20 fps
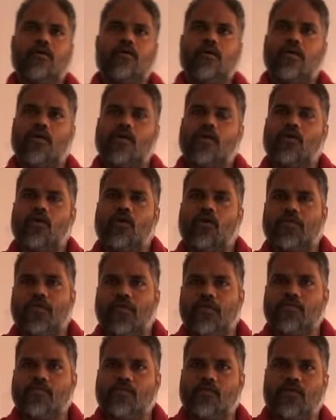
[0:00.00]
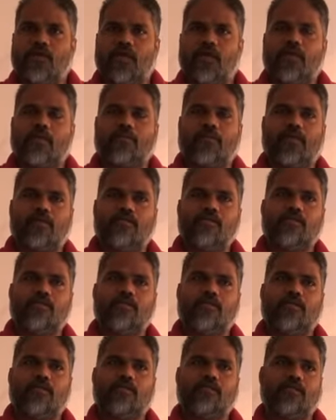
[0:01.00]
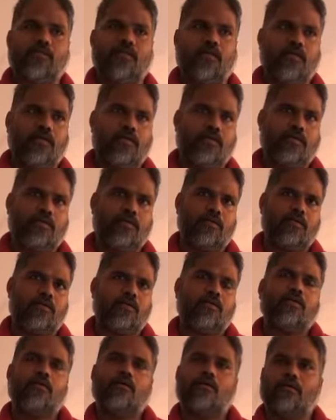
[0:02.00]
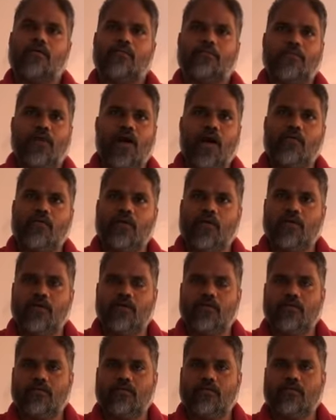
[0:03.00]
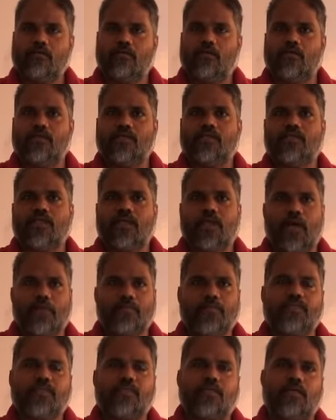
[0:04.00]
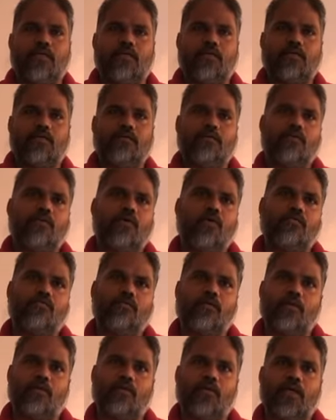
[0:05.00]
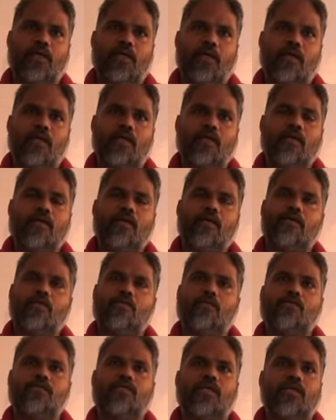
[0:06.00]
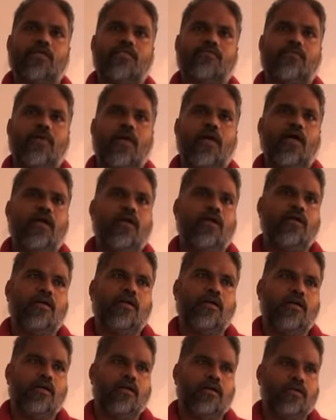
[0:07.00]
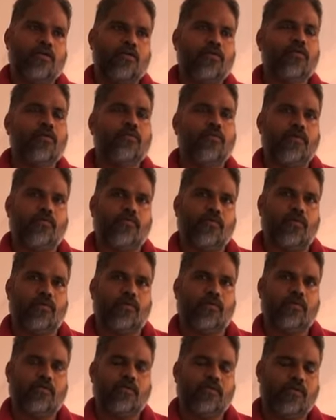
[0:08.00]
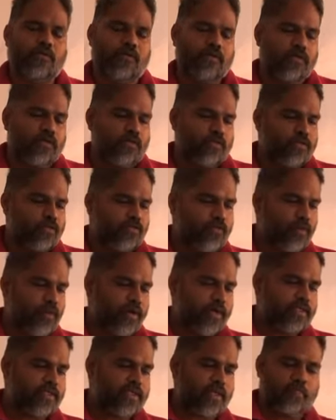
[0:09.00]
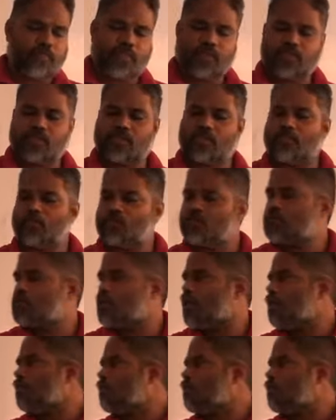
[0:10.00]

in economics, utility means it's a power or it's a capacity of commodity to satisfy human want. So for example, suppose I